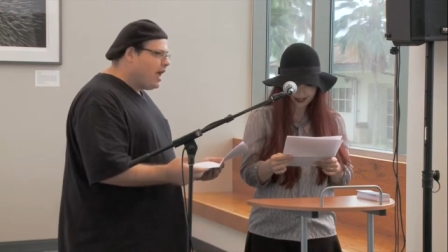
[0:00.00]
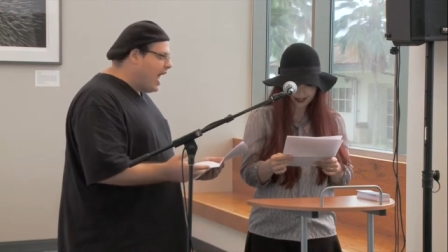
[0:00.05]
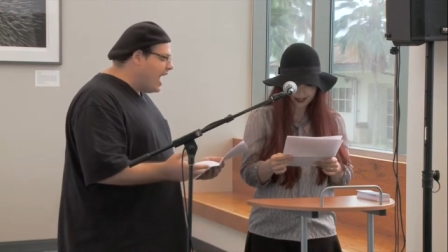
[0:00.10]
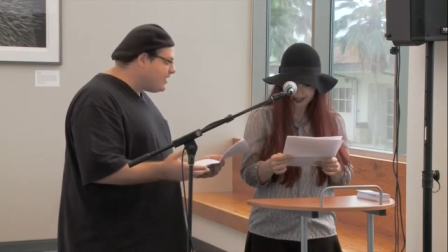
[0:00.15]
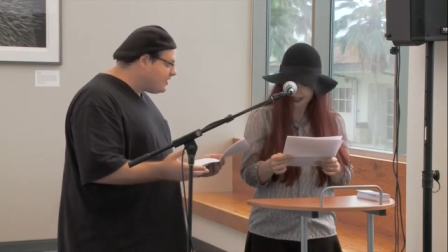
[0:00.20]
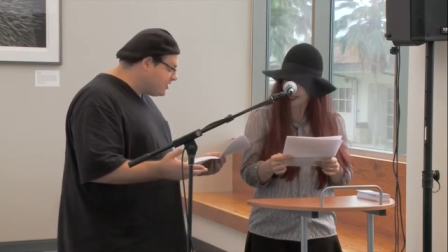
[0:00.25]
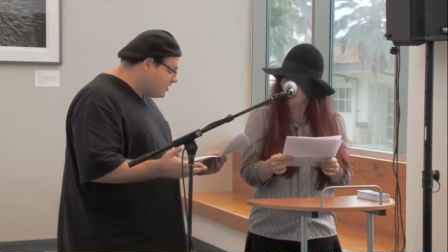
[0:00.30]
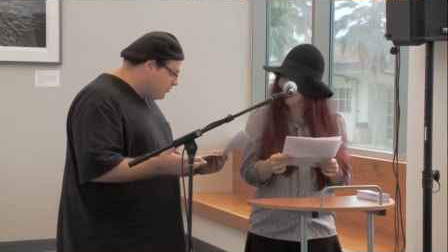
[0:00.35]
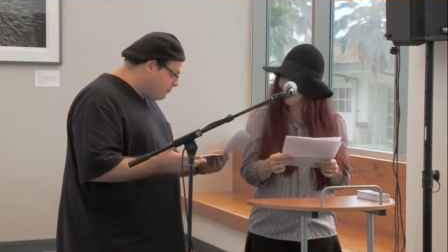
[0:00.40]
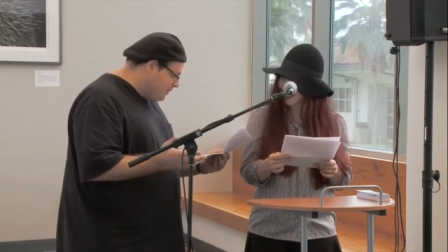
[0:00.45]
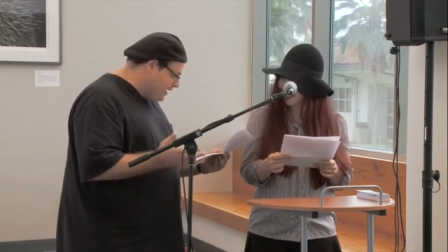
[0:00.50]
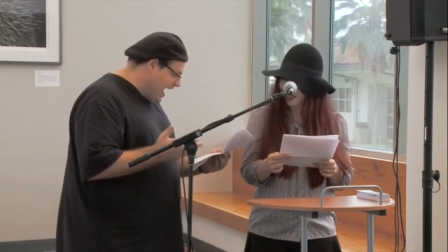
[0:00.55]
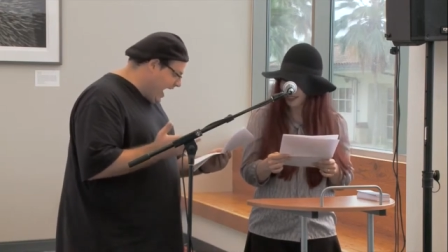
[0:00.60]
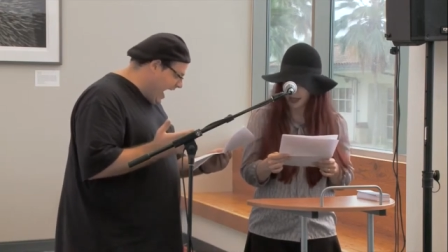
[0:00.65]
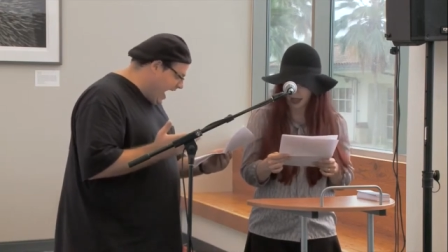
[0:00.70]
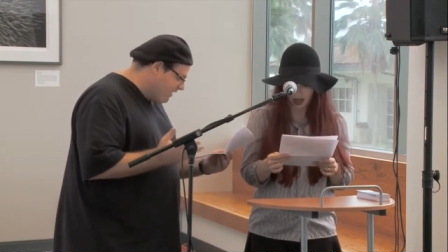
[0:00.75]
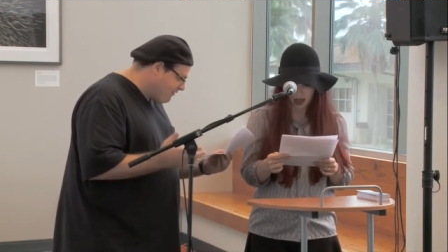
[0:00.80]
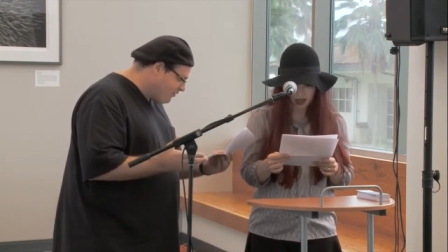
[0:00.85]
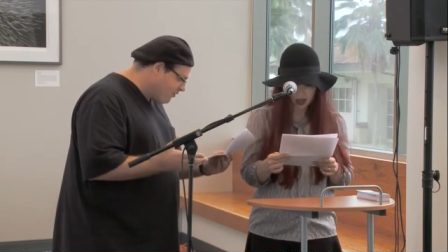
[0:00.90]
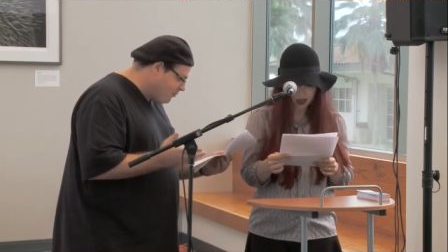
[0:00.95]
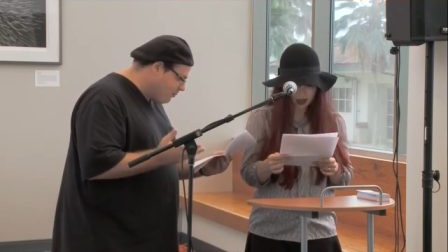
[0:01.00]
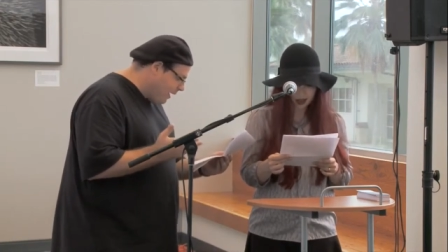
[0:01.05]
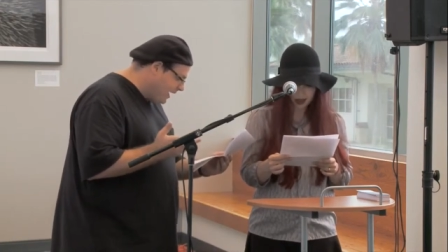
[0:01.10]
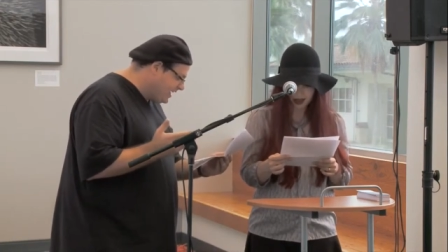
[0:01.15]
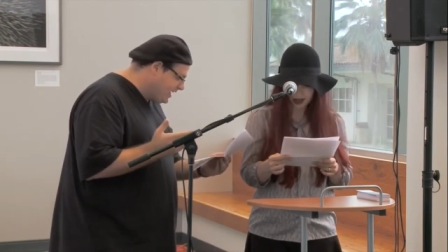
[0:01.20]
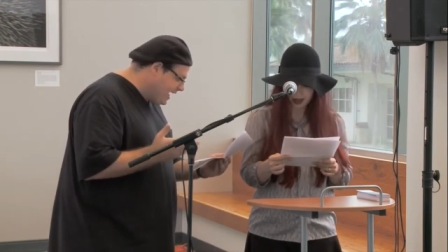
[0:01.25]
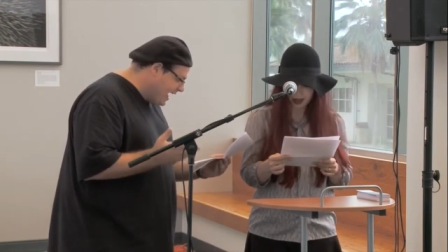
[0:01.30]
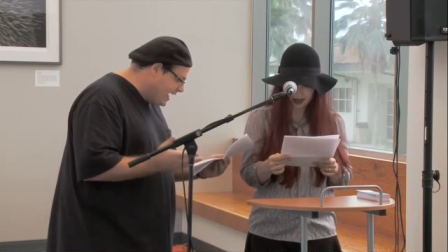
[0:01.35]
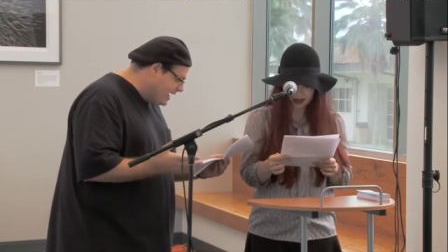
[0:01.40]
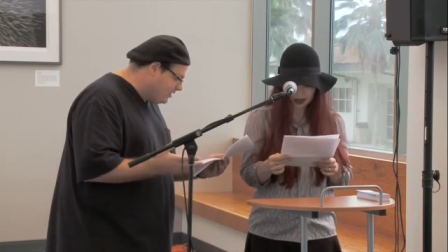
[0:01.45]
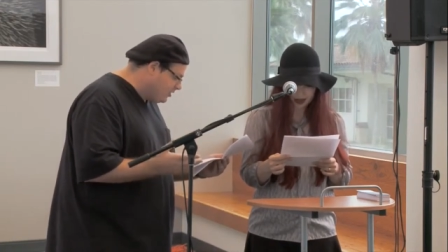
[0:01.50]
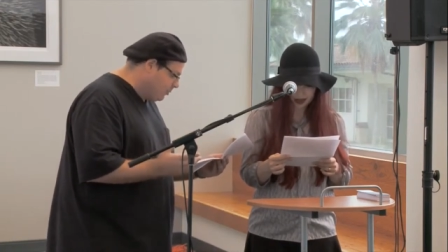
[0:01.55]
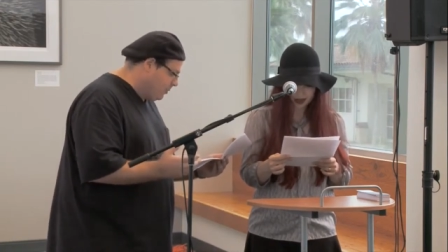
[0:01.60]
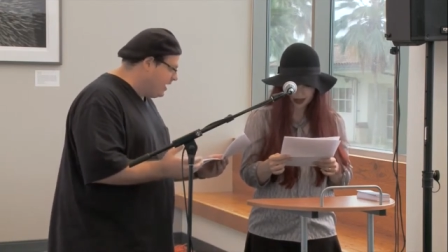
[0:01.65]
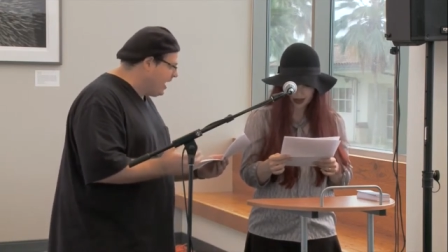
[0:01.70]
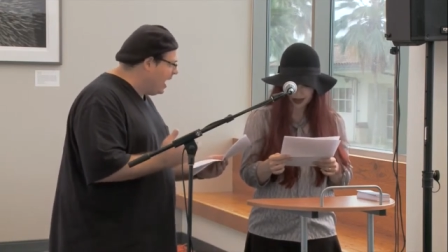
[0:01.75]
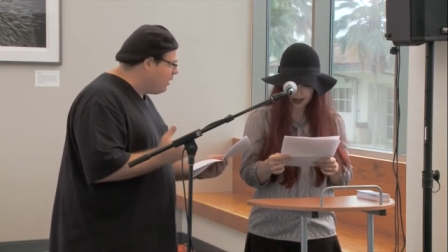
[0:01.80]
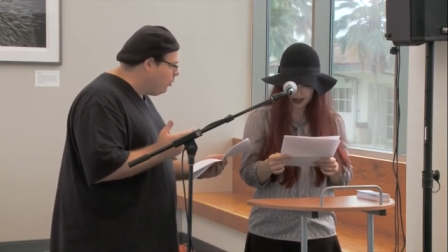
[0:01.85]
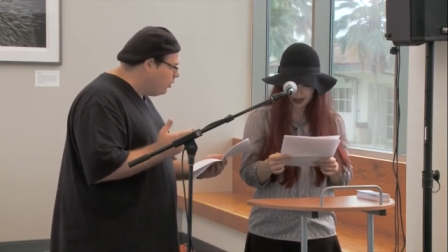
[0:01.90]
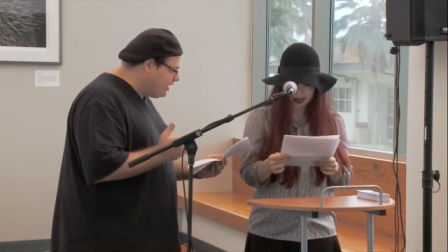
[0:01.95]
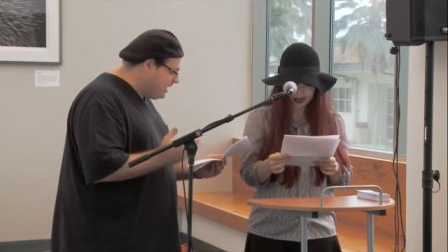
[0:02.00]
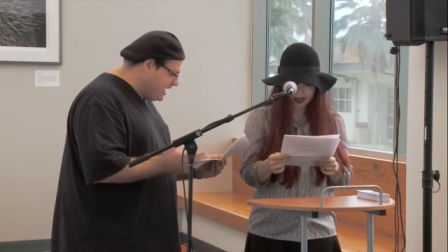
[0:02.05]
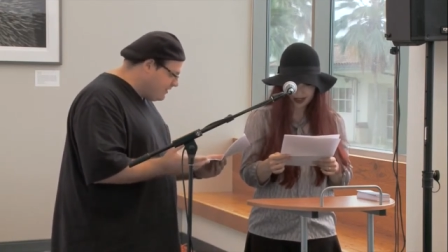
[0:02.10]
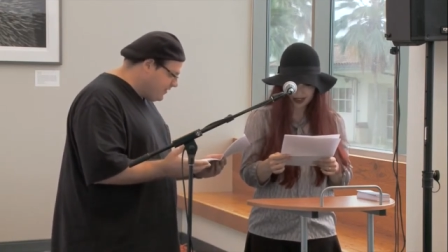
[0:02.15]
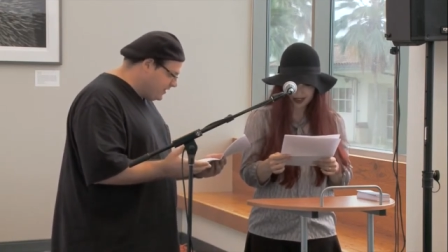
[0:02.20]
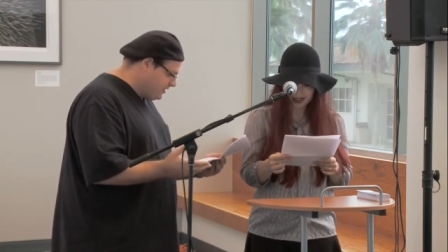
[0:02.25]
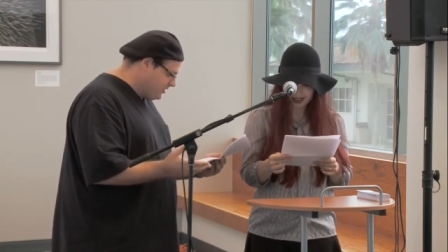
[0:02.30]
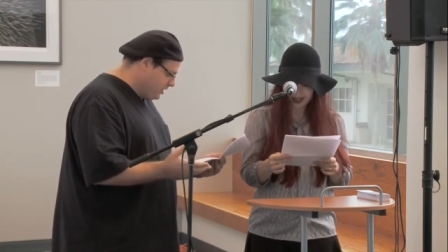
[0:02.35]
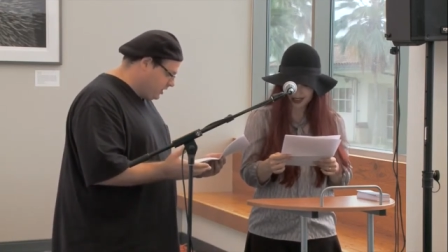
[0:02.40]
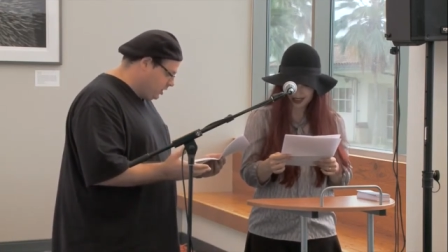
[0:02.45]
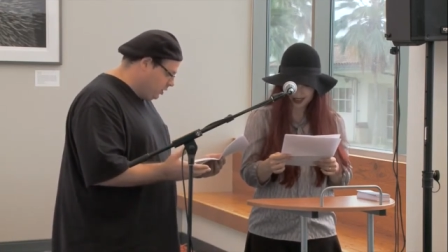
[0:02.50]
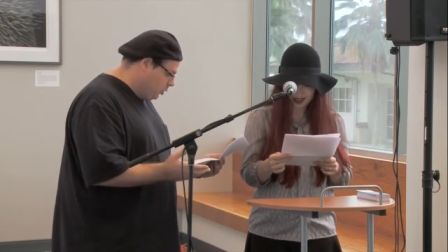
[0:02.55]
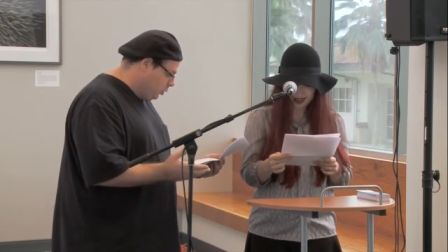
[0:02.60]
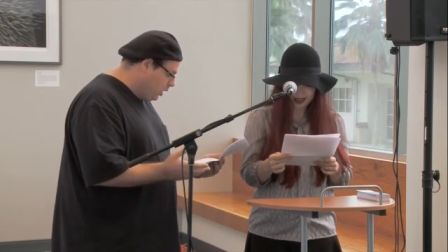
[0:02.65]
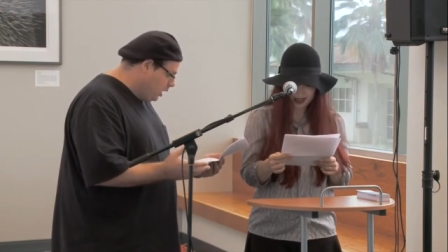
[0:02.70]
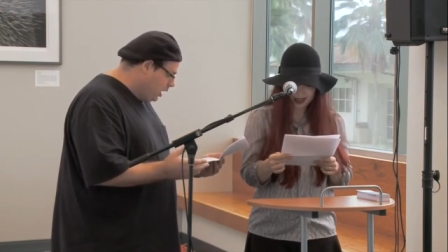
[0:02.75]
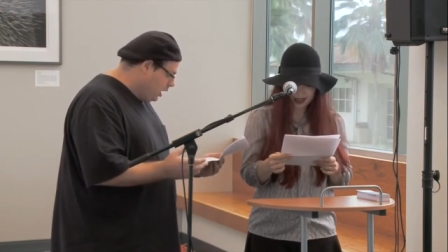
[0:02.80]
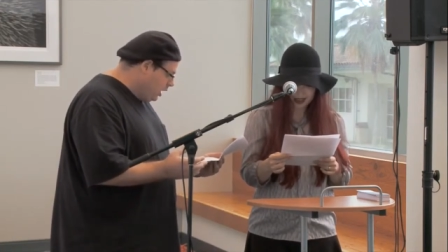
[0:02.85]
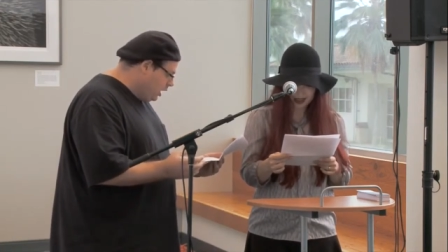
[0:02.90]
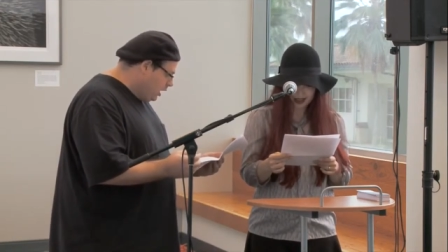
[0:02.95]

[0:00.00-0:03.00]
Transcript: Ask of me half of my kingdom, and I will give it to you.